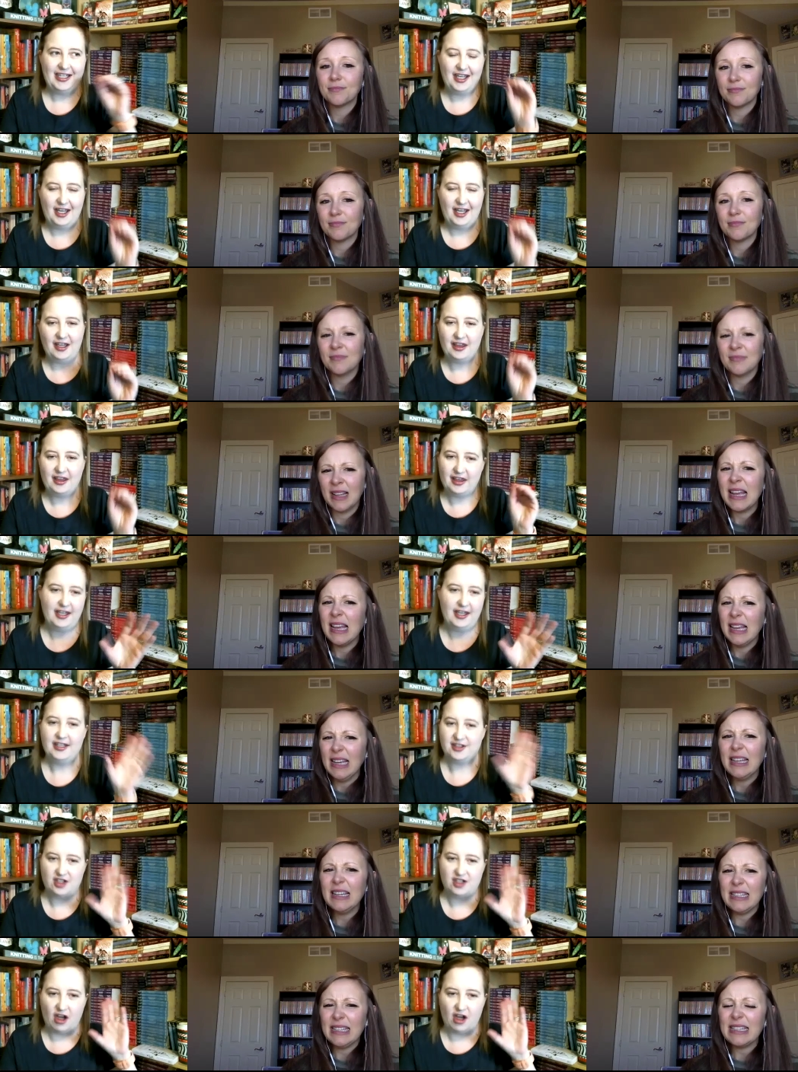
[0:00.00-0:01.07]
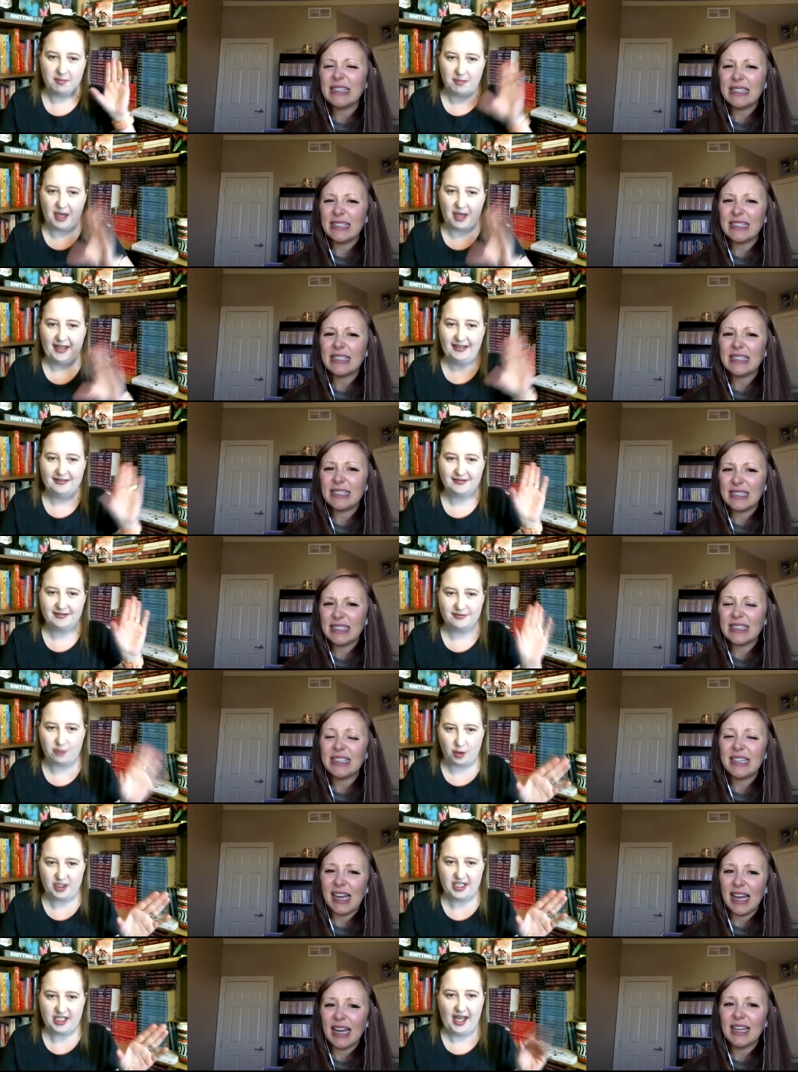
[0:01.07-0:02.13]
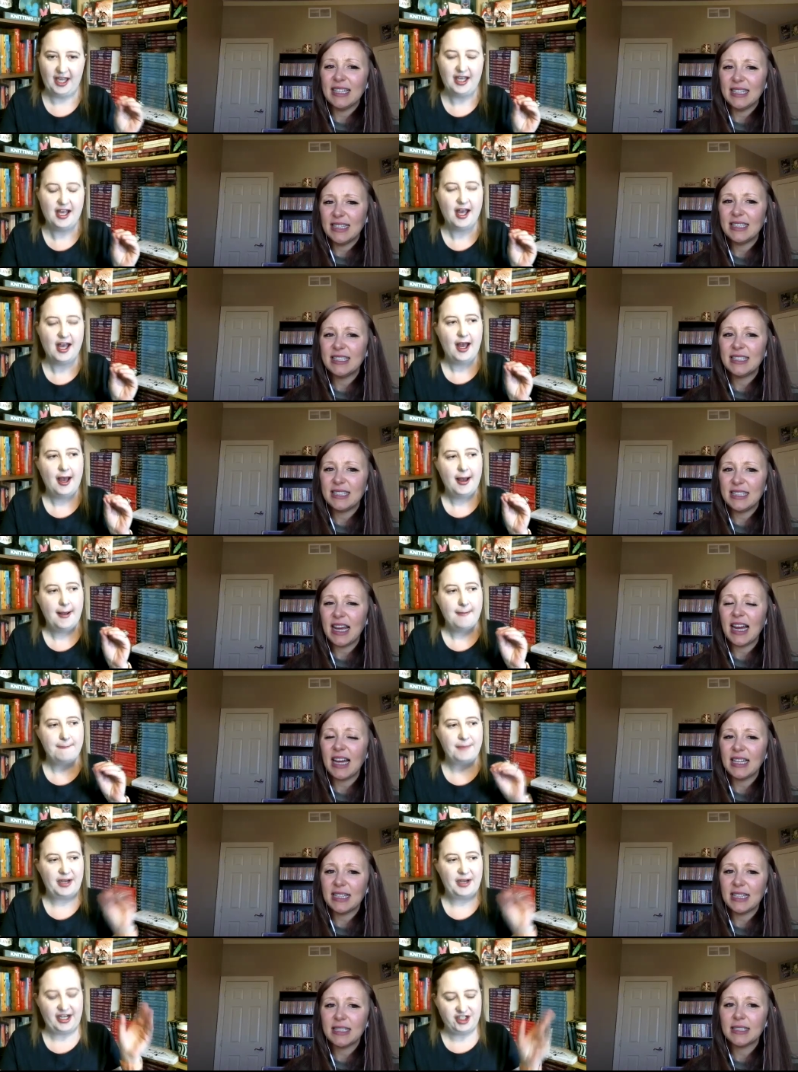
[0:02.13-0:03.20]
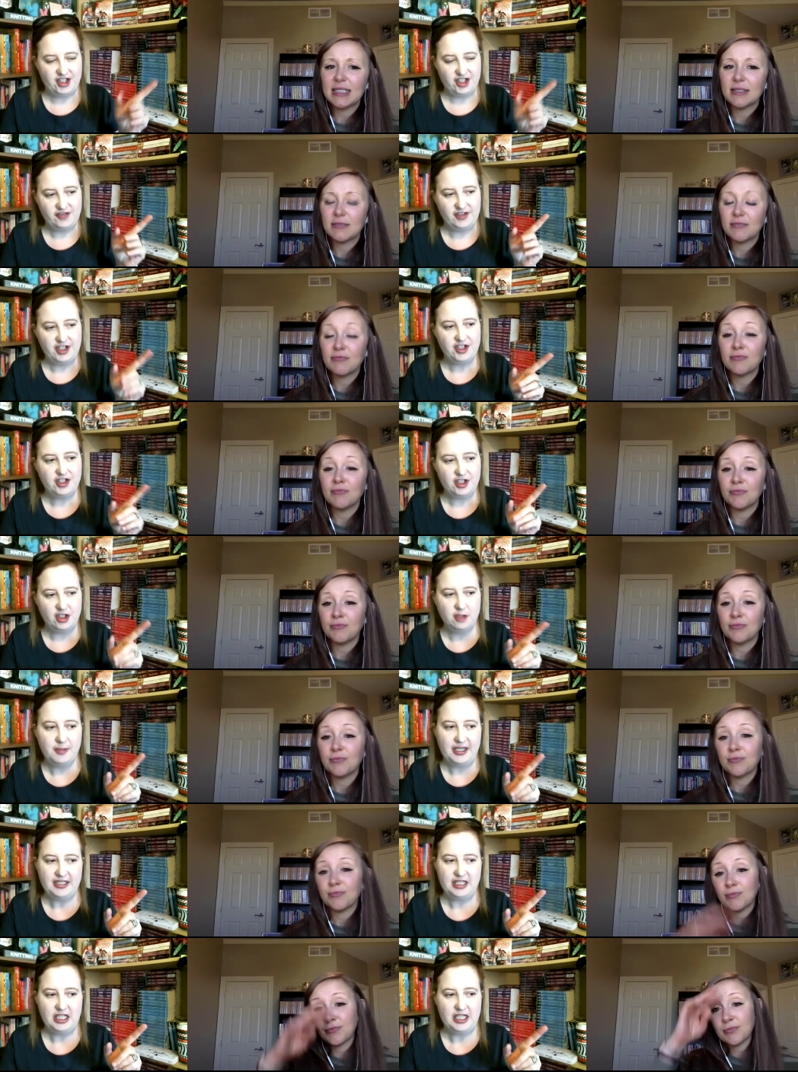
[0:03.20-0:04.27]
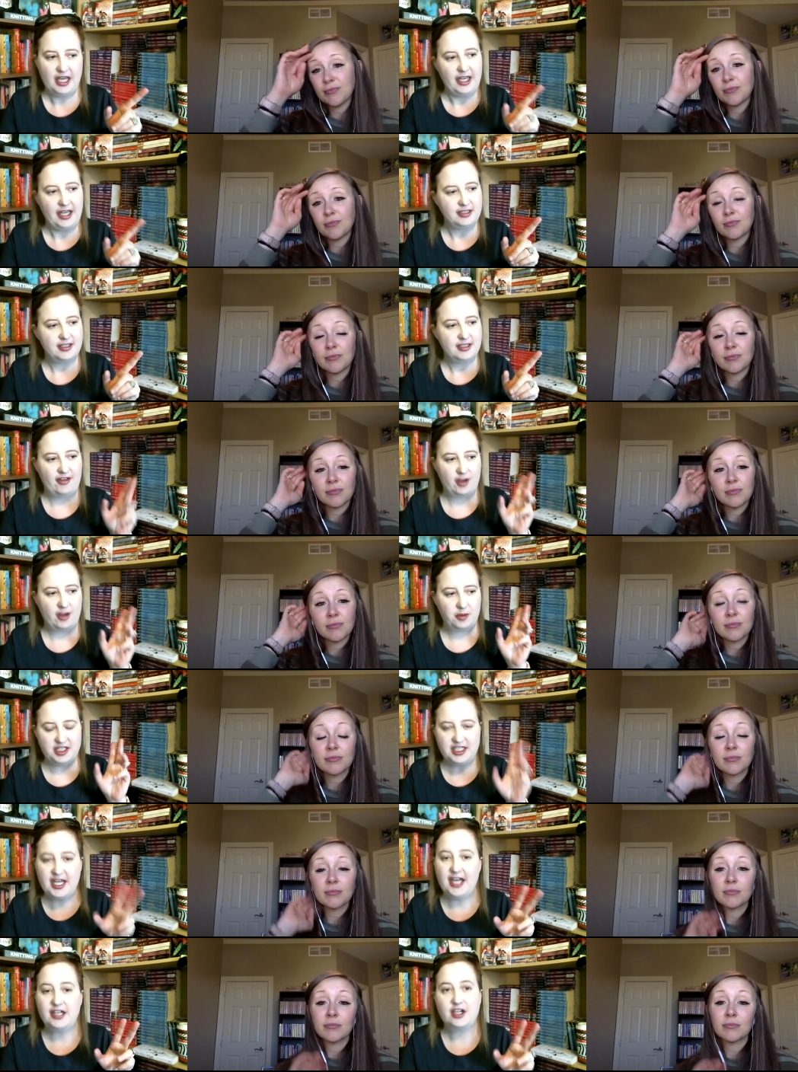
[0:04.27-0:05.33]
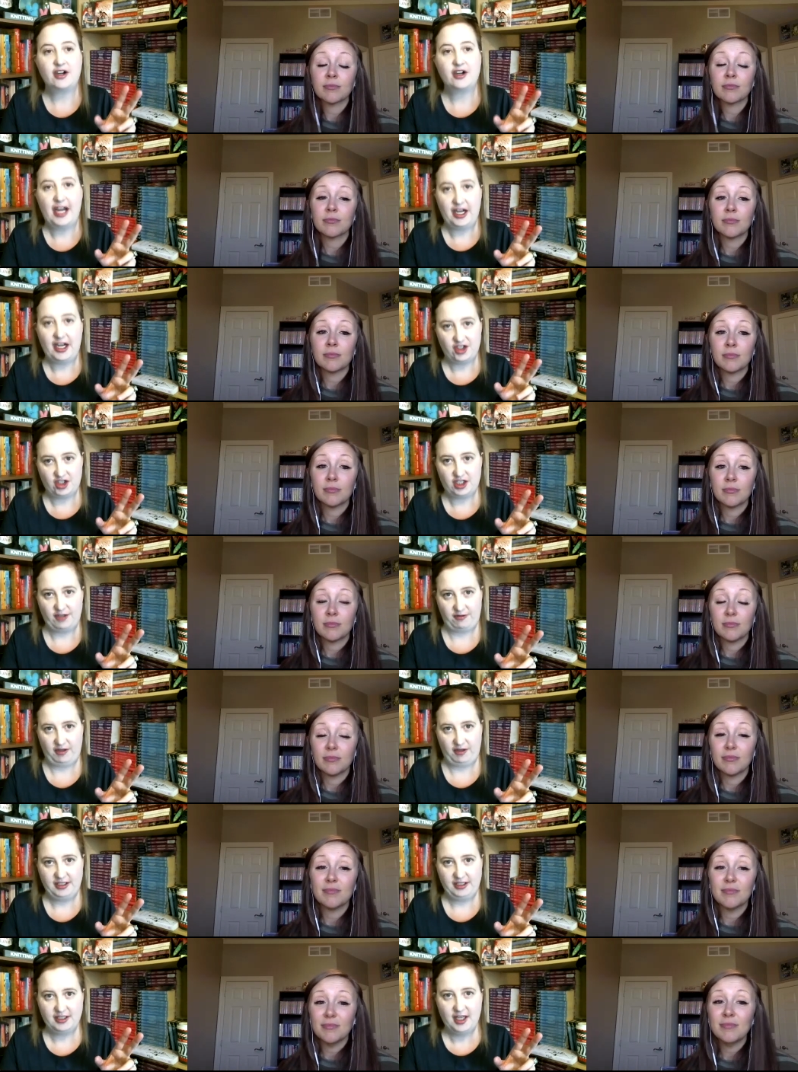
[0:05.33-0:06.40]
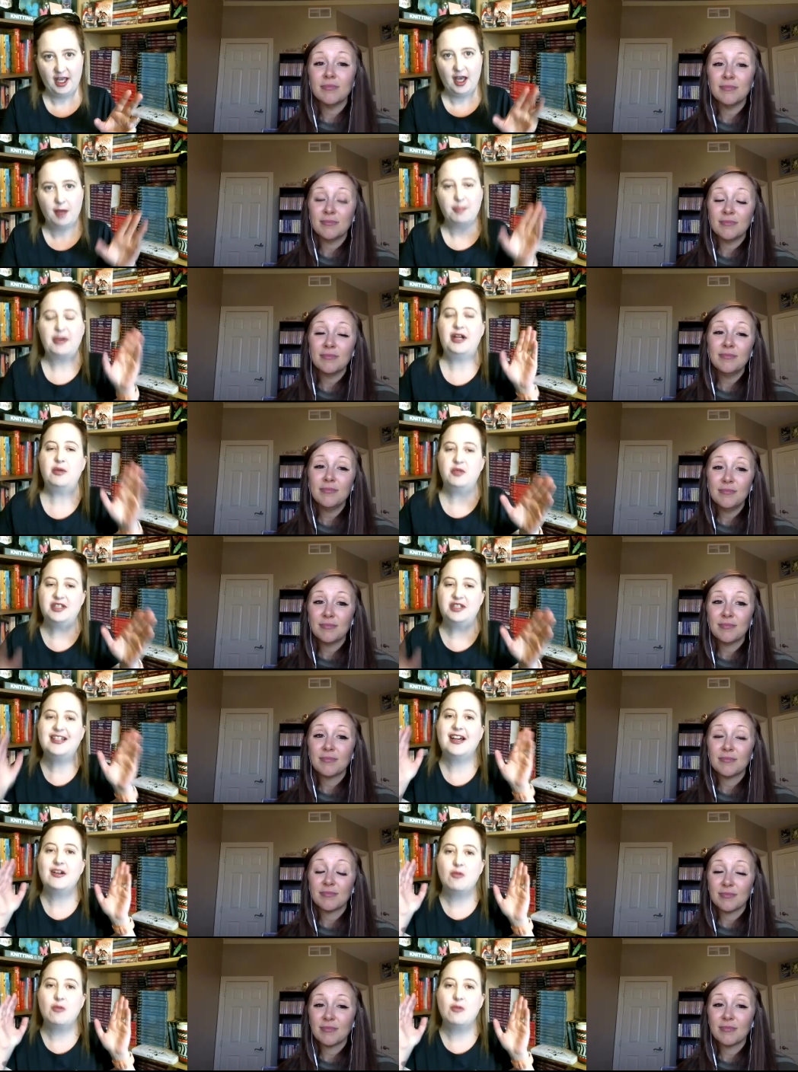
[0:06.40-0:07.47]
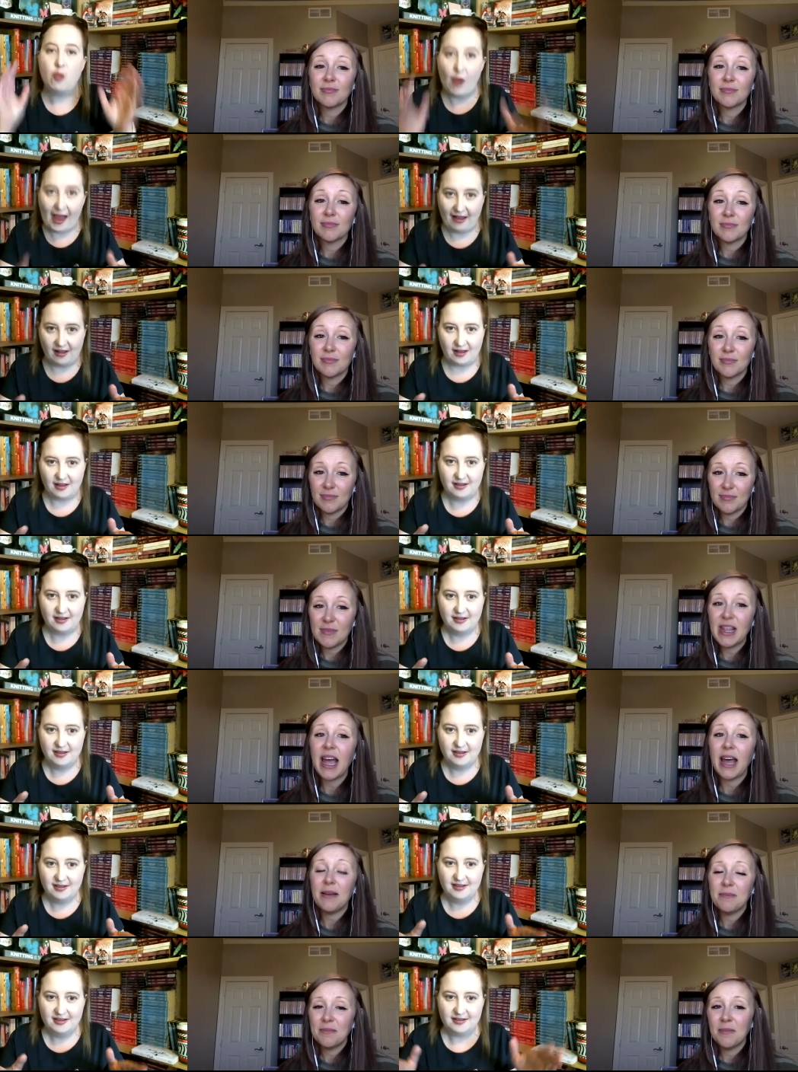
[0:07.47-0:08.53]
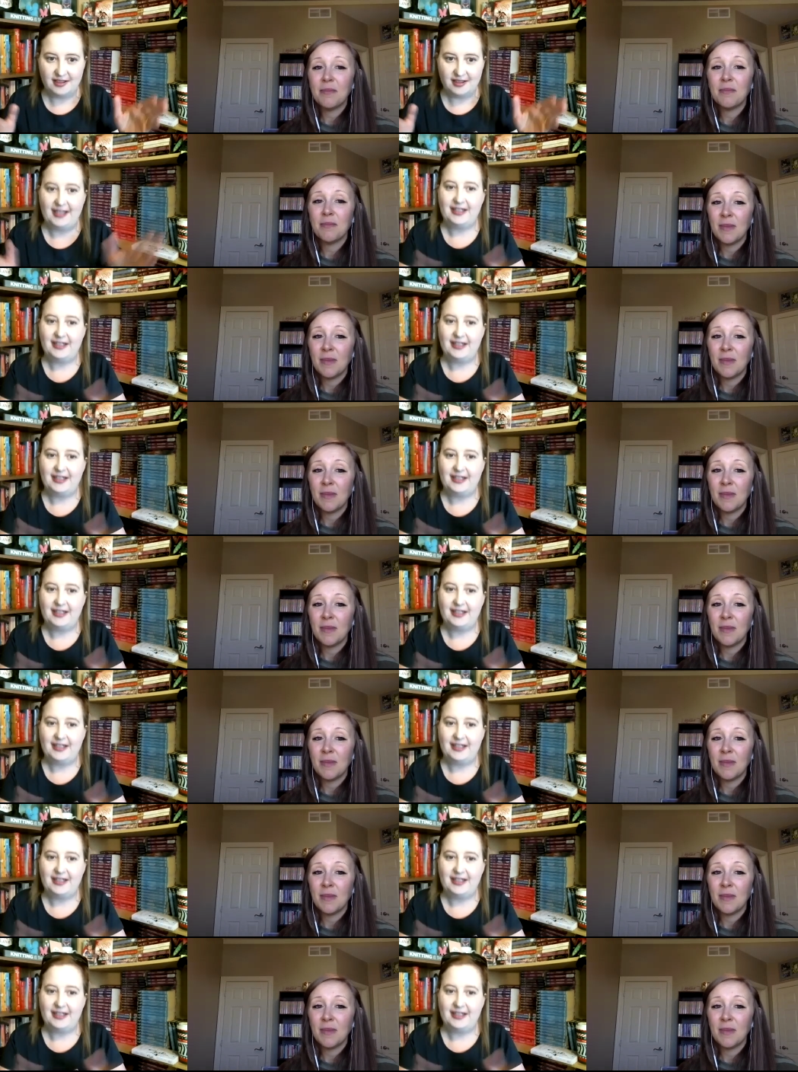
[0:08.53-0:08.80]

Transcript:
Speaker 1: kink thing is not my forte. Yeah. yeah. But I just finished the new Maisie Yates and there was a 10 year age difference, mm-hmm. but it was done well. Yeah. Like,